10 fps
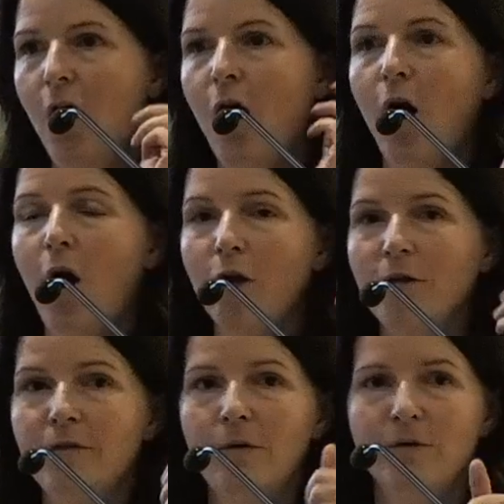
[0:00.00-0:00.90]
All
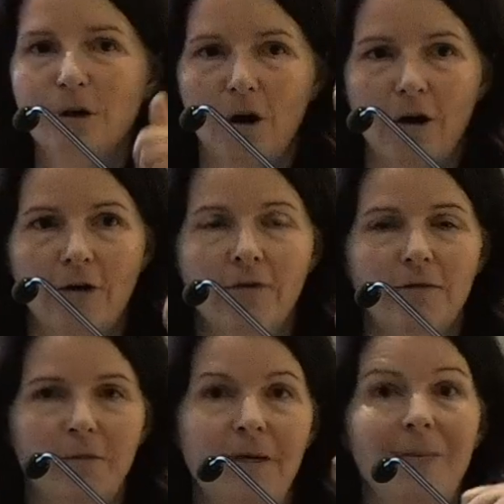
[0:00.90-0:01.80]
of those are
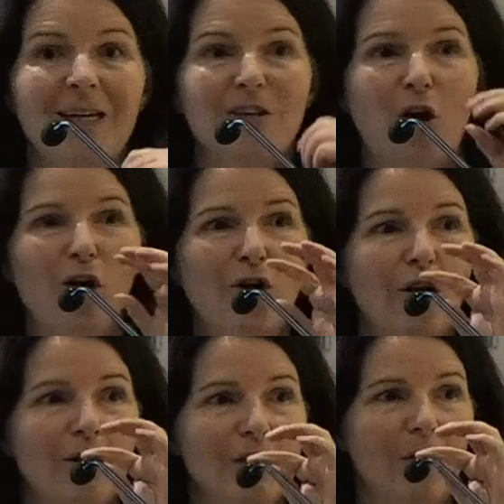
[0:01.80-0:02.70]
for B because all
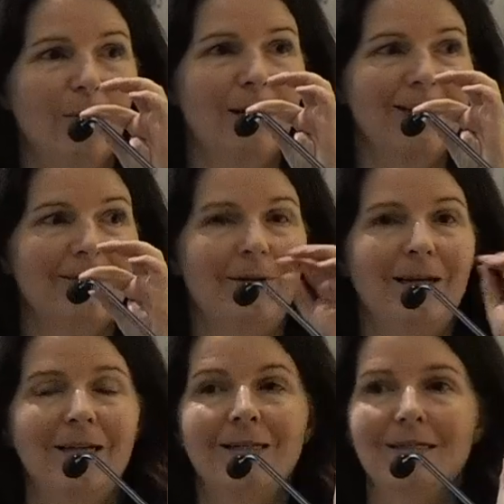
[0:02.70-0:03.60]
college outbreaks have
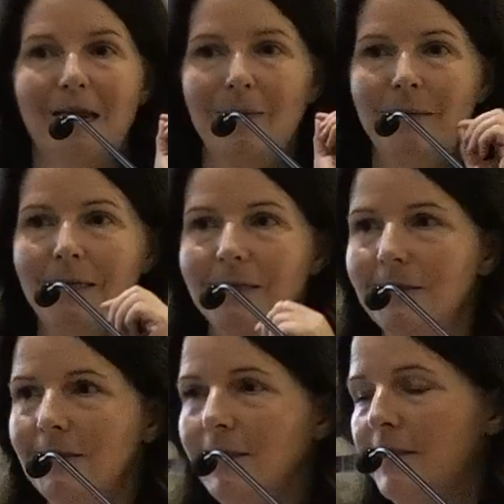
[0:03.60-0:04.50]
been type B.
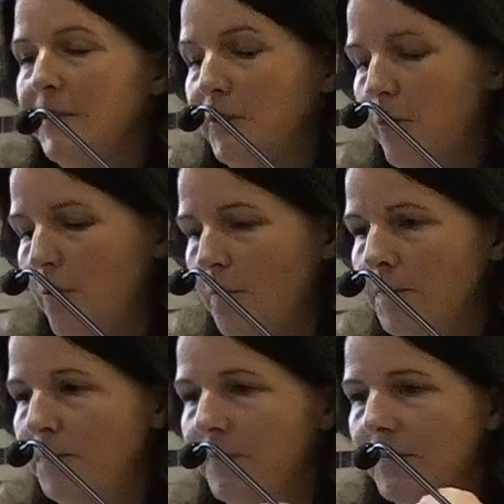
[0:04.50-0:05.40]
So
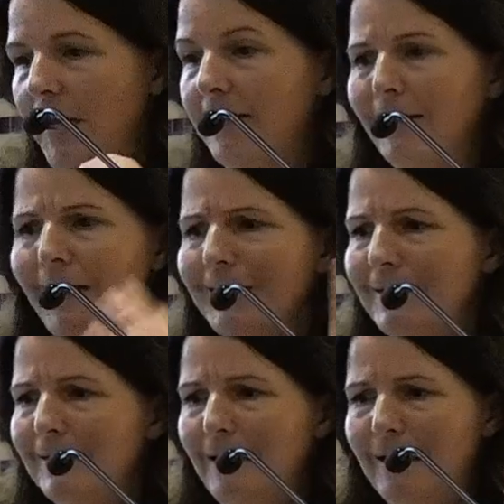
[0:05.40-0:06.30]
in the last,
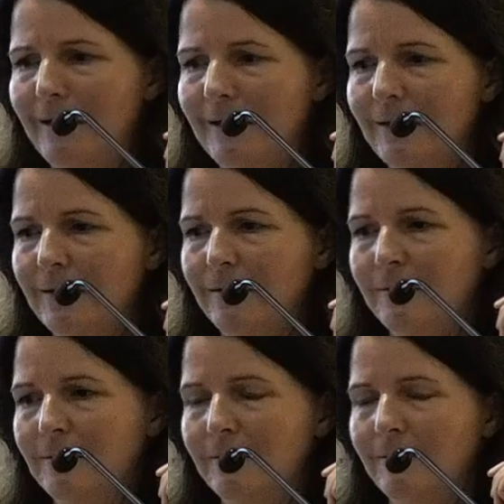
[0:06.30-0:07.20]
I
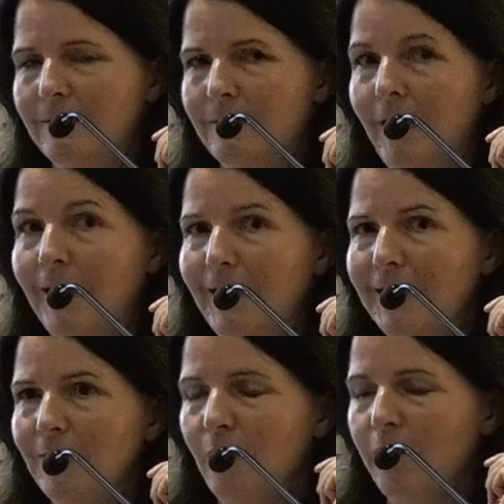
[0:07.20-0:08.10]
think
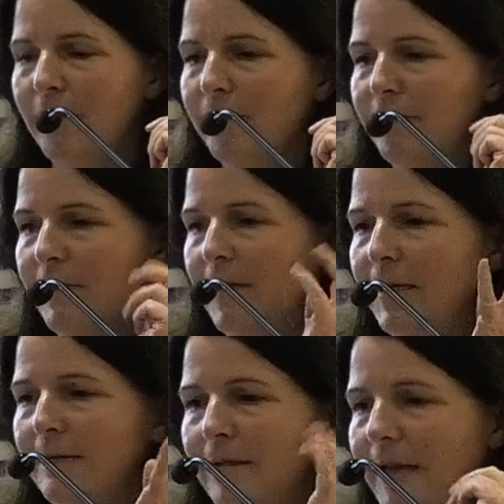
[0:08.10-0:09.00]
we're on the
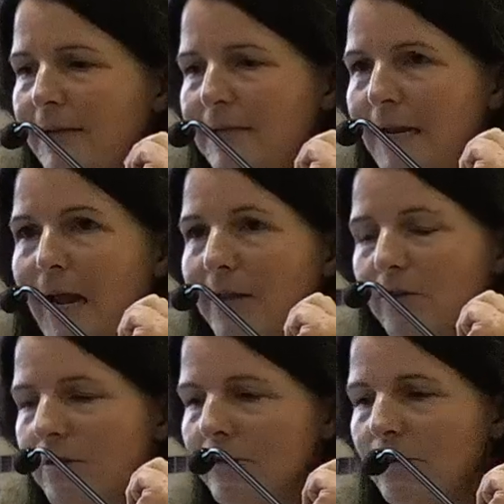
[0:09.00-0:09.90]
9th
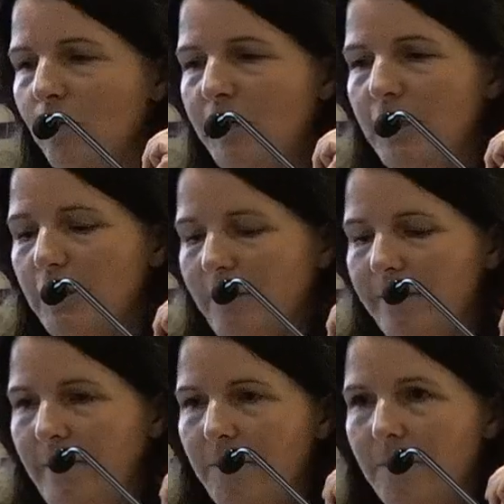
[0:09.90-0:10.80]
or so year
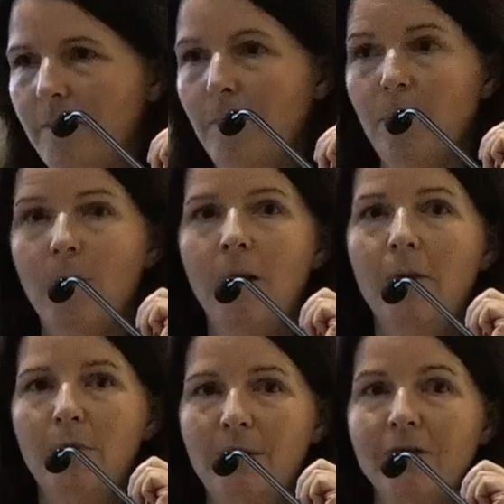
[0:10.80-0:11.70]
of it.
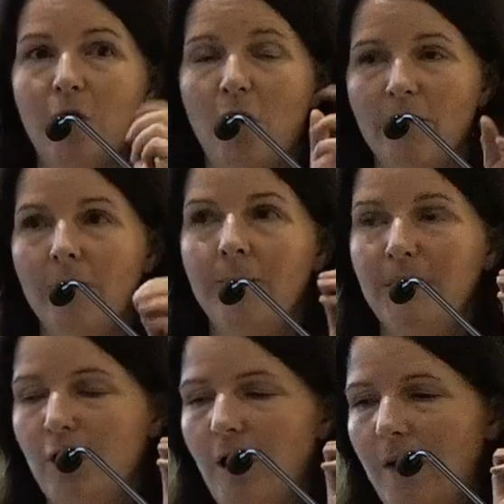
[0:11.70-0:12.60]
Pretty much all of our
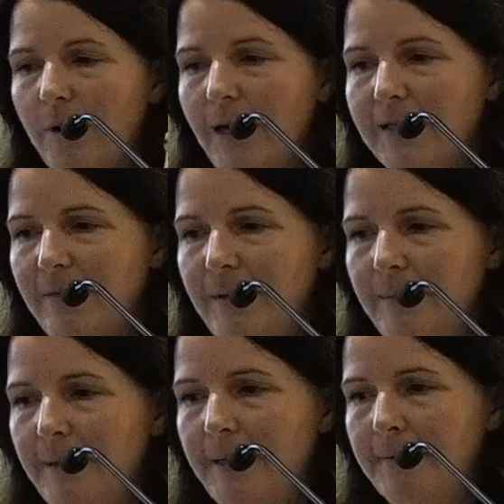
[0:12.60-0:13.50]
bigger outbreaks have been
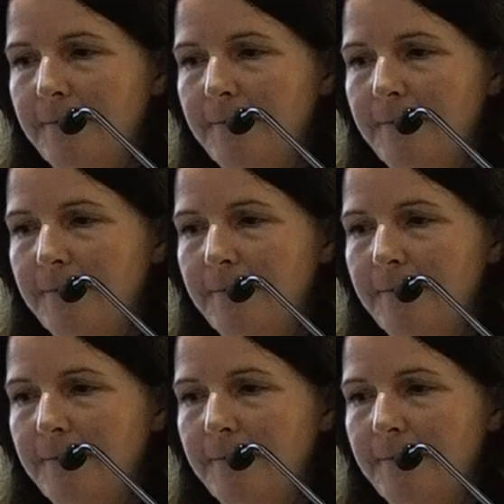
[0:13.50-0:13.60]
B.